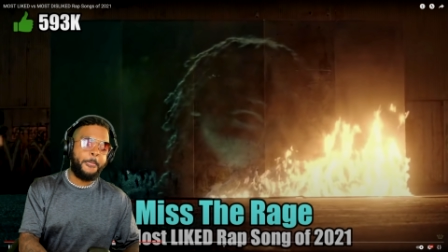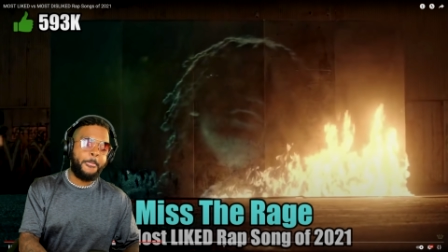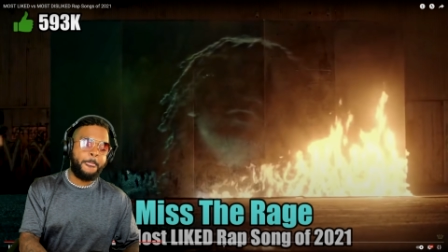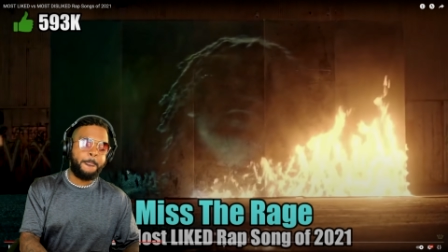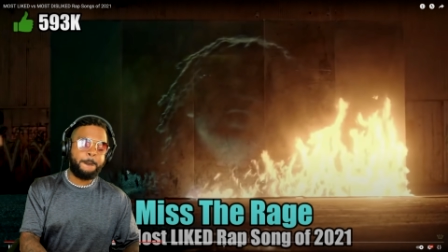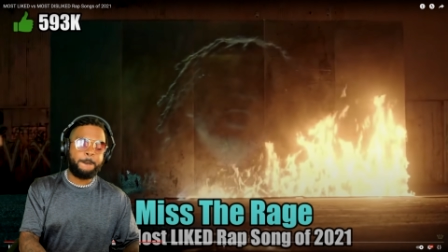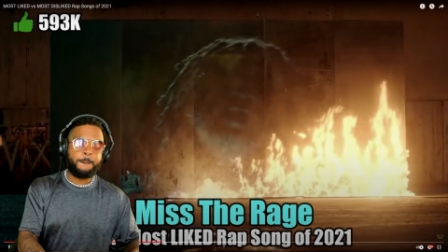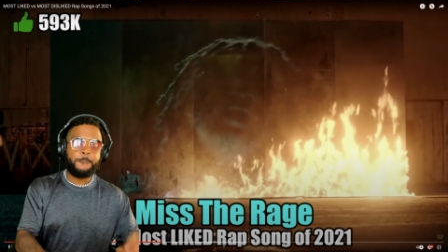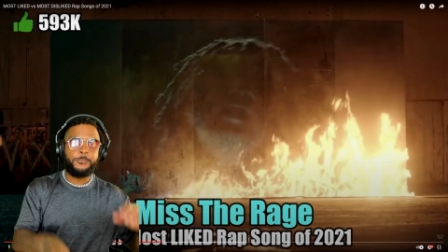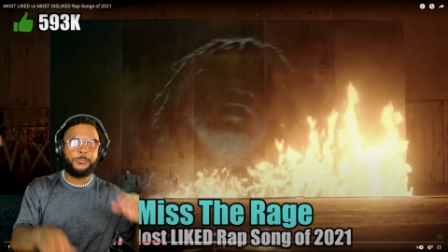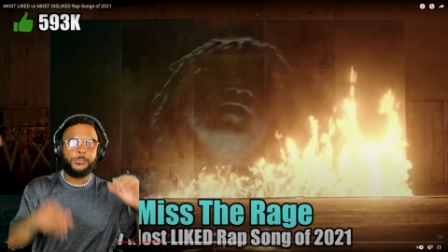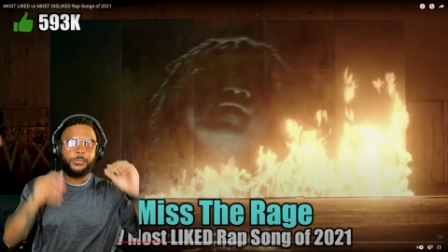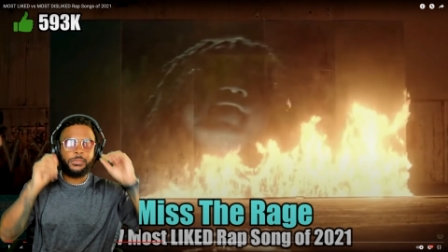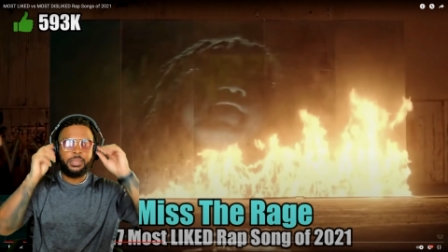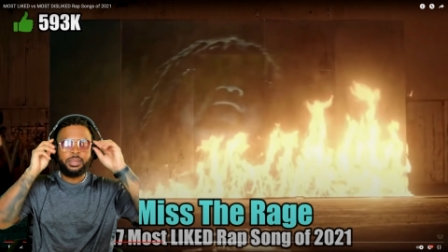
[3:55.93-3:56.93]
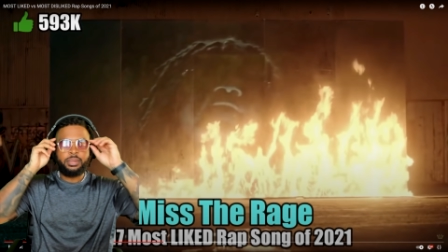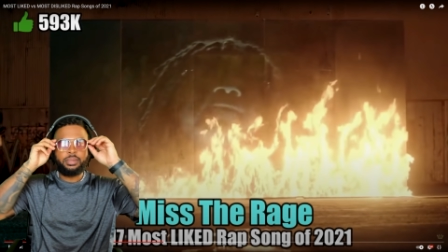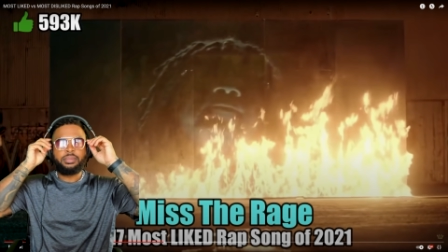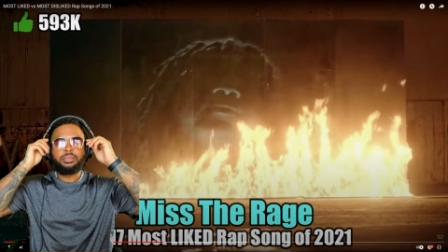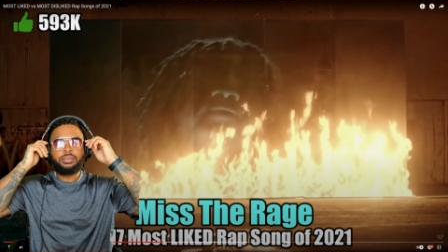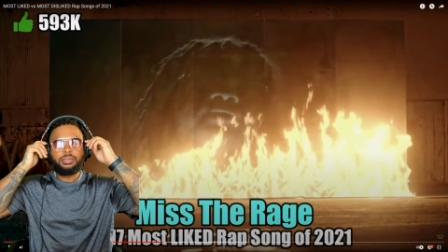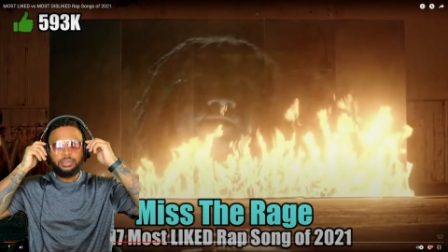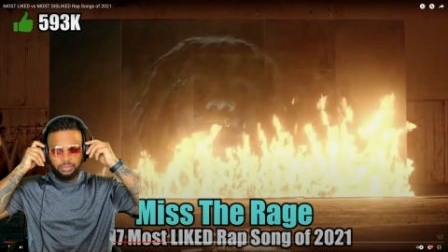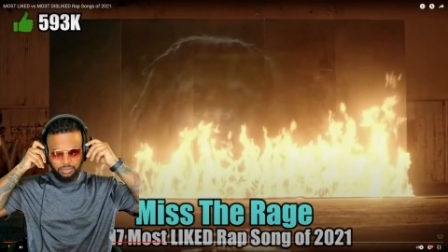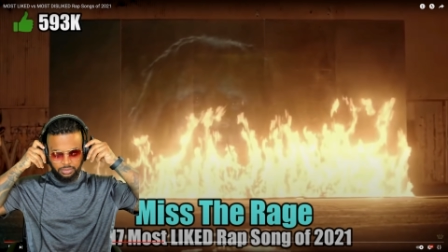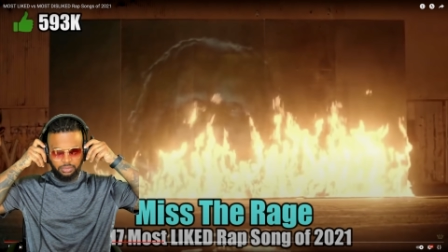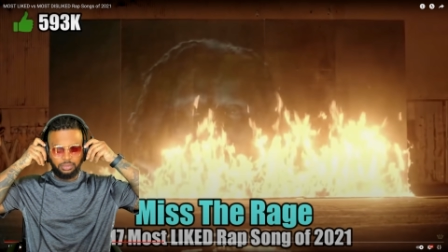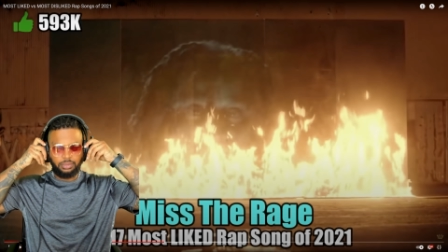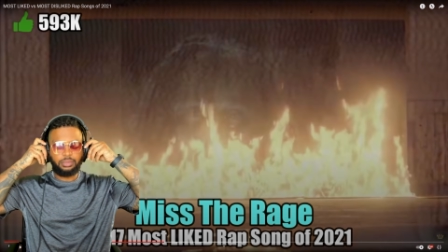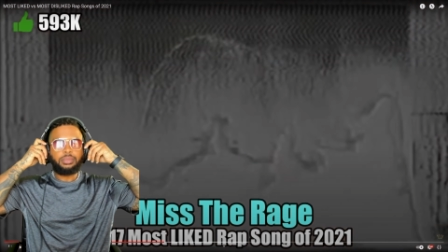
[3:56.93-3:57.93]
Shoot a helicopter,
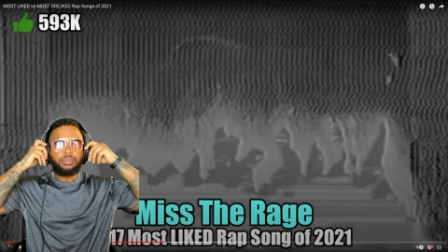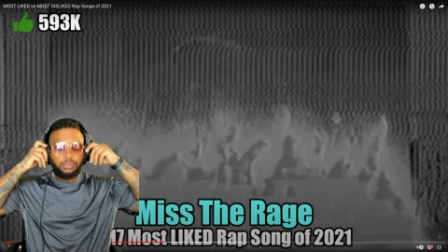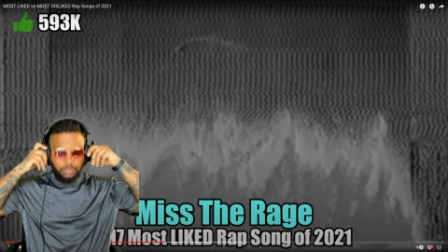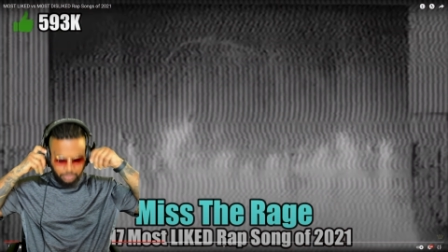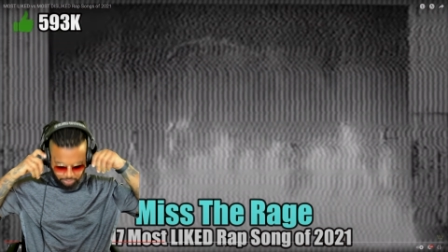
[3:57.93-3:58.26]
monster.